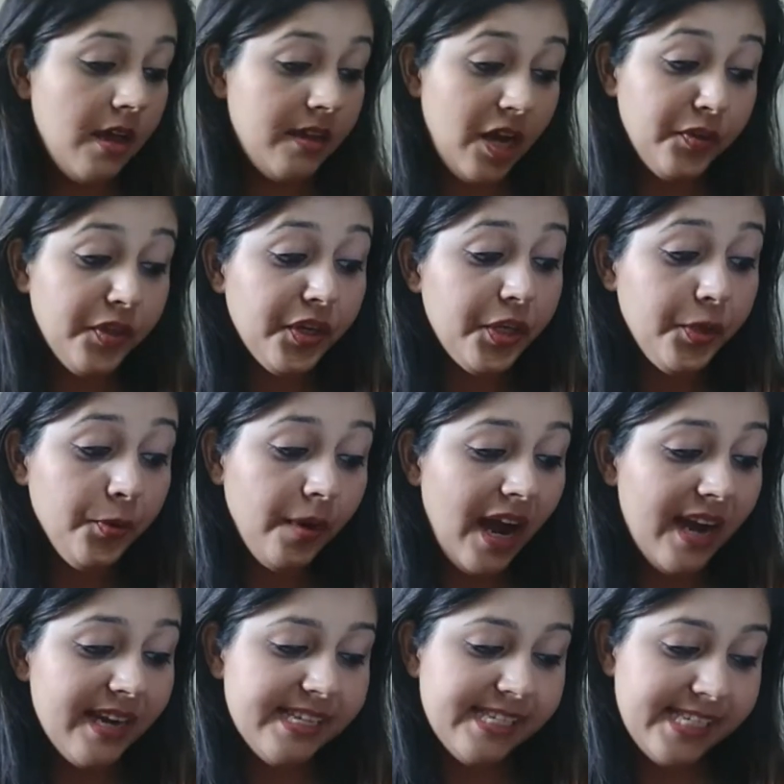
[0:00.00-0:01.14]
Now the cue
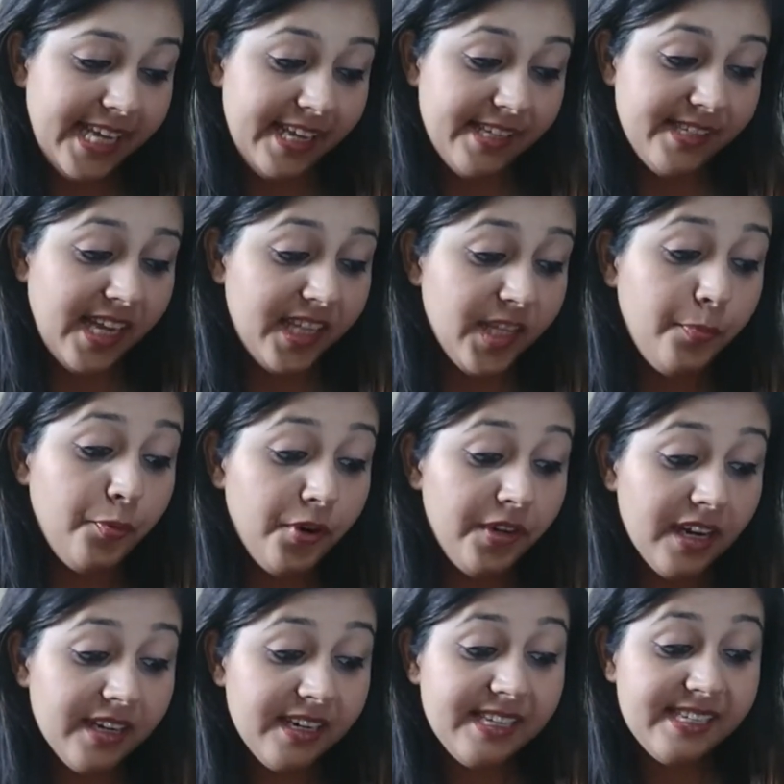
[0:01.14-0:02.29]
card says that the
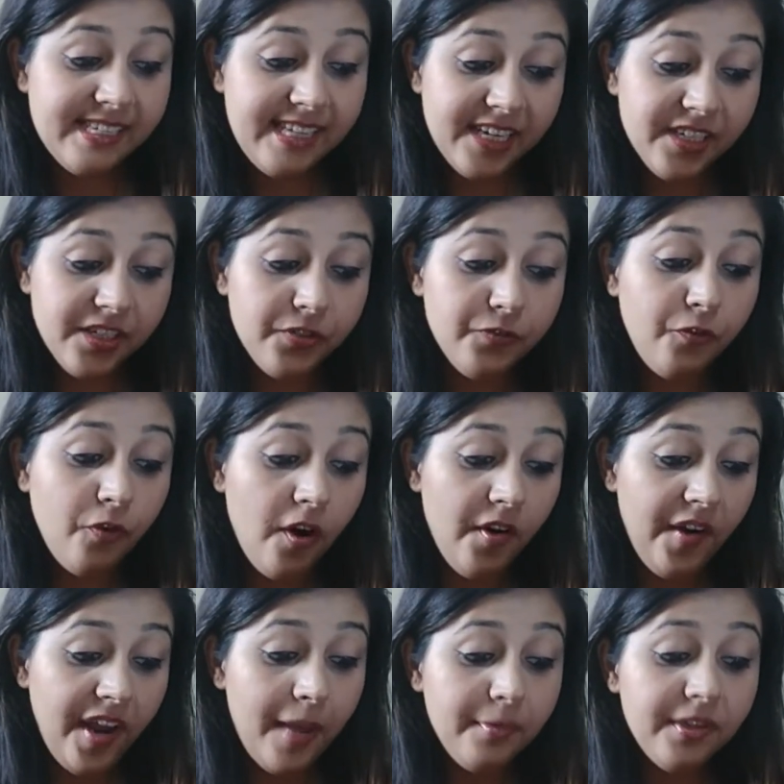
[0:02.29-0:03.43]
product is selected for
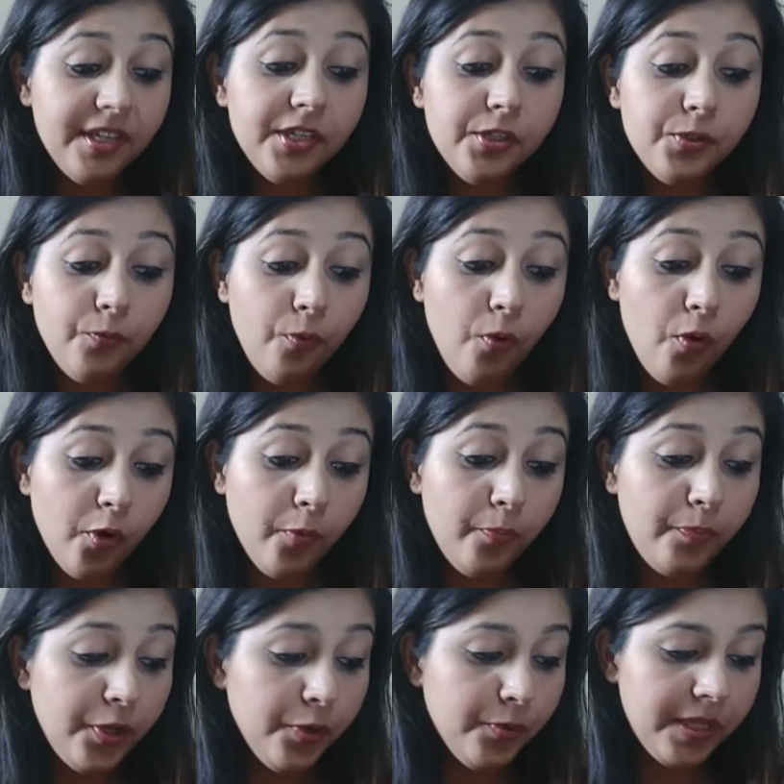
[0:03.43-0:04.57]
Eminent Vogue
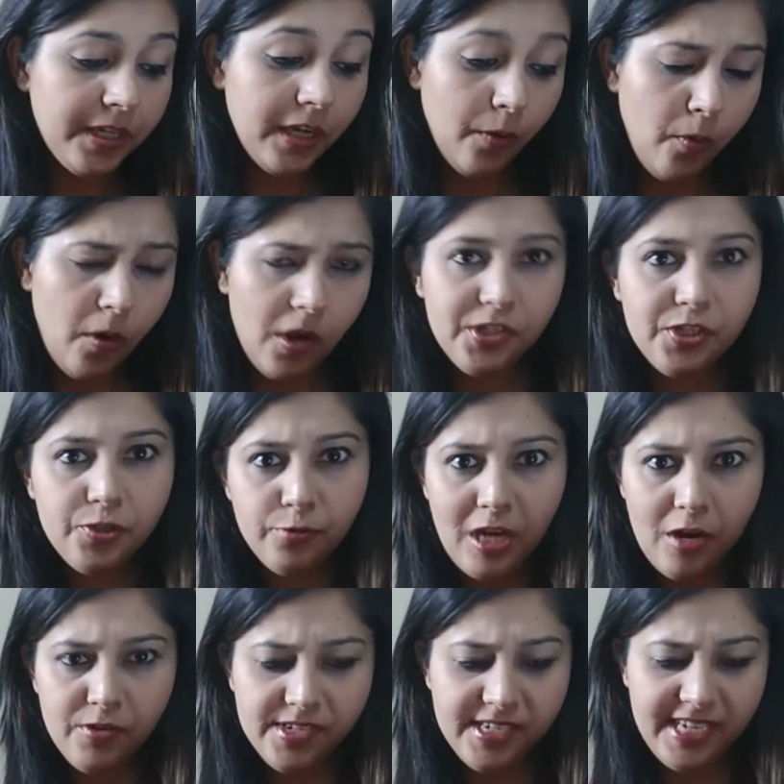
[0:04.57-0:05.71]
Beauty Awards
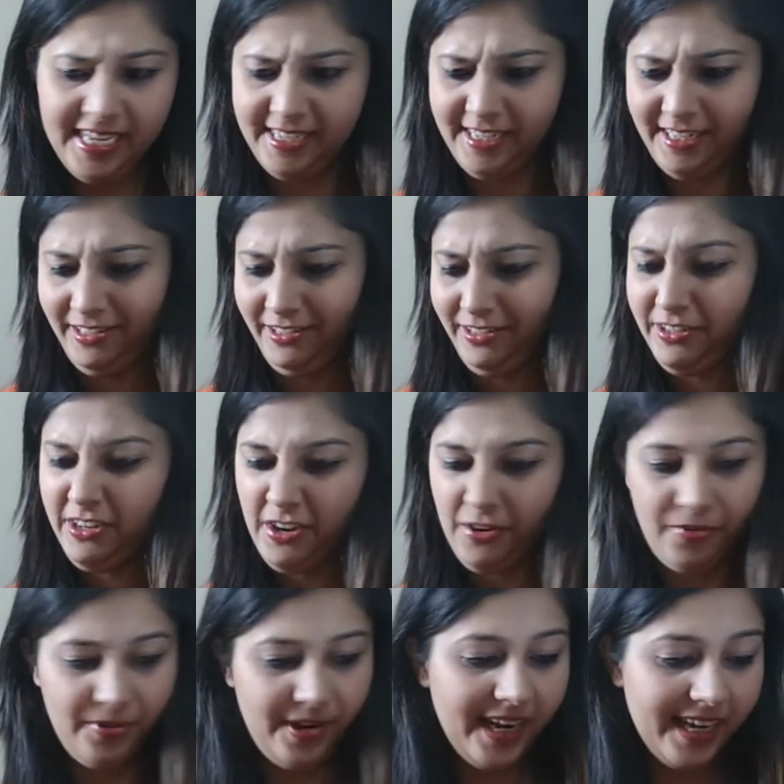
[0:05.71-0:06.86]
2018.
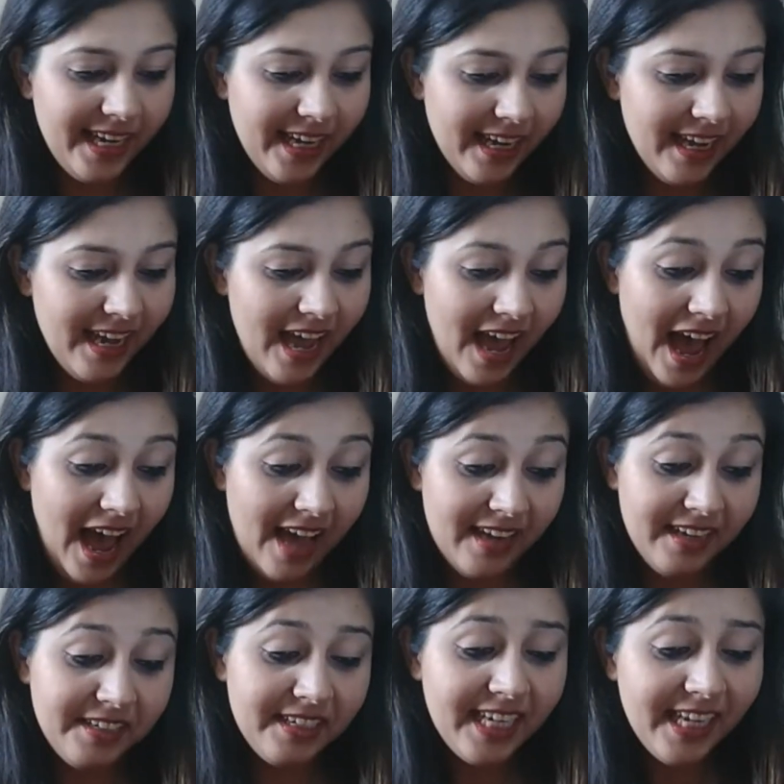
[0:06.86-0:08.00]
Ready?
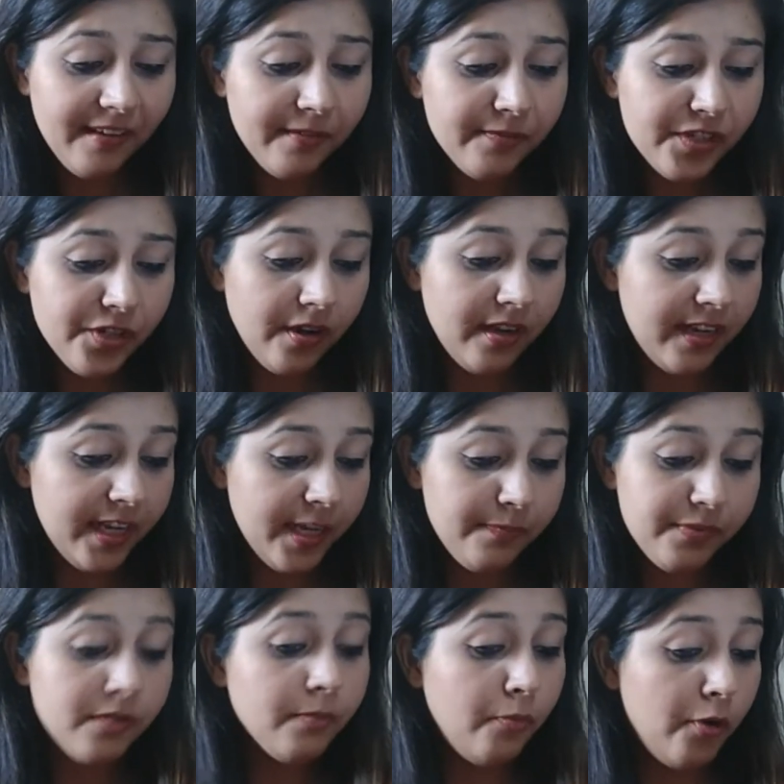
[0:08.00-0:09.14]
And it leaves your
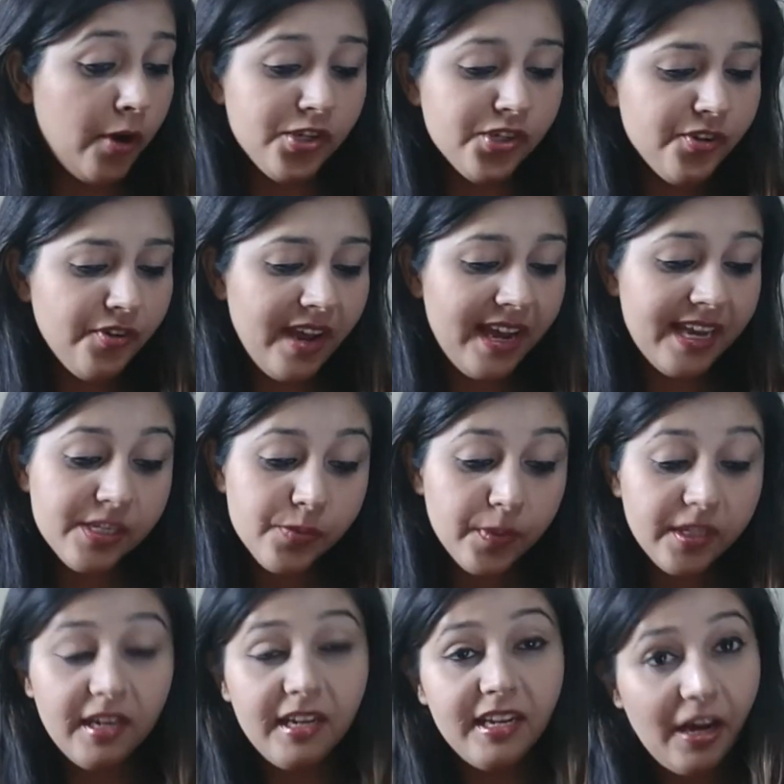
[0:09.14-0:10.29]
lips moisturized
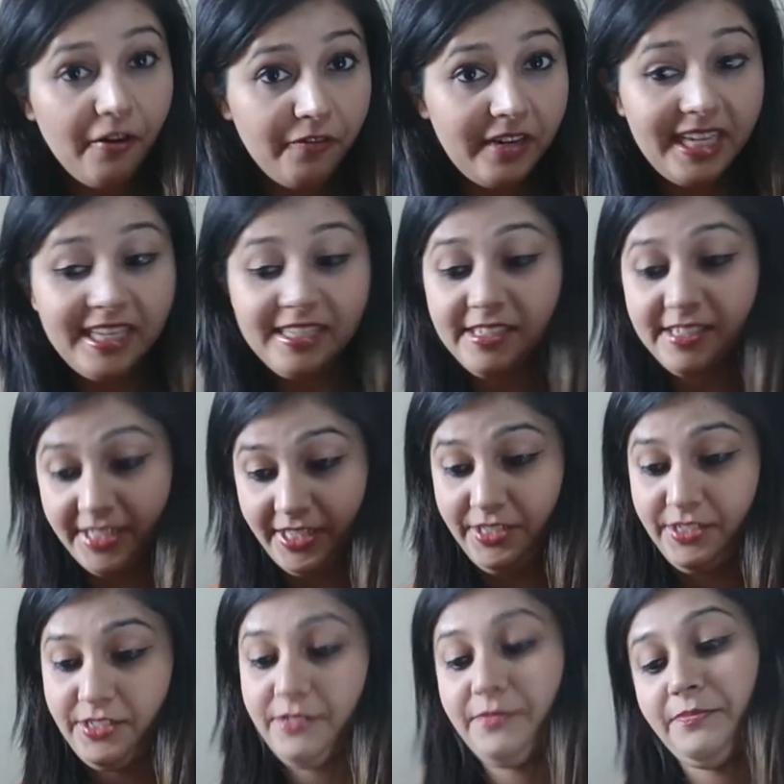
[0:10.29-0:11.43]
with a lovely tint.
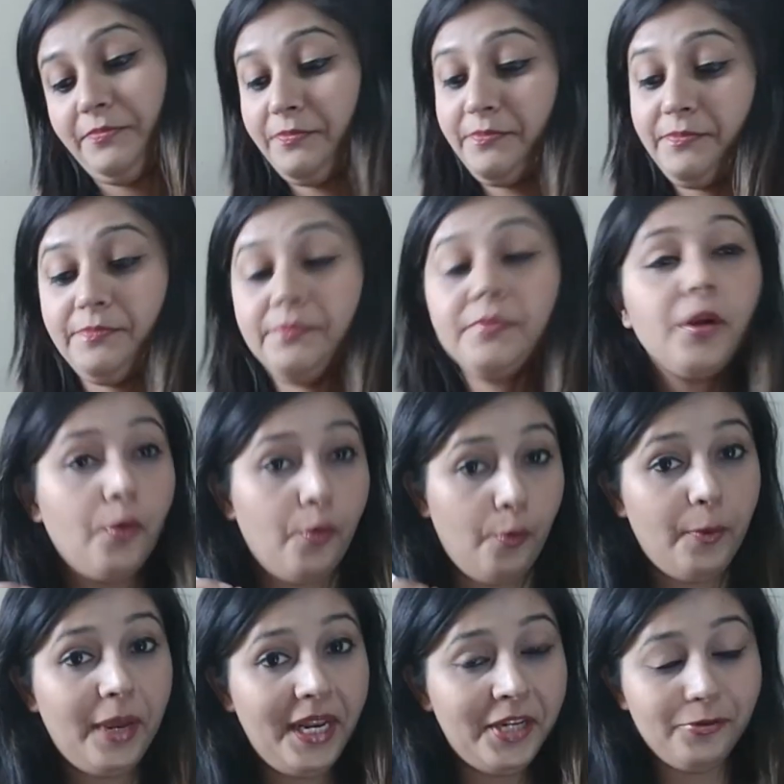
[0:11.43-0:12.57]

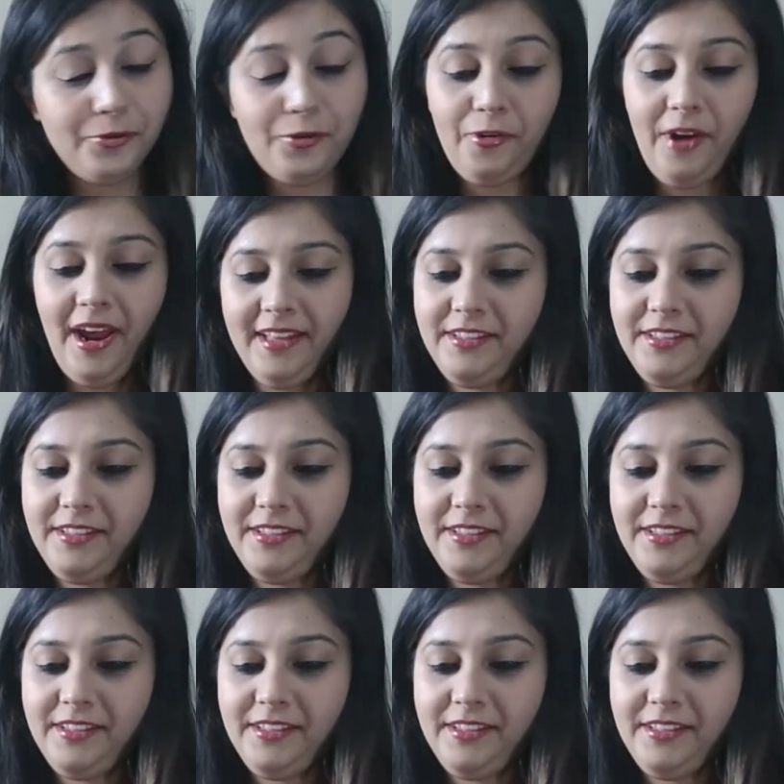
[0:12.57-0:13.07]
We need to try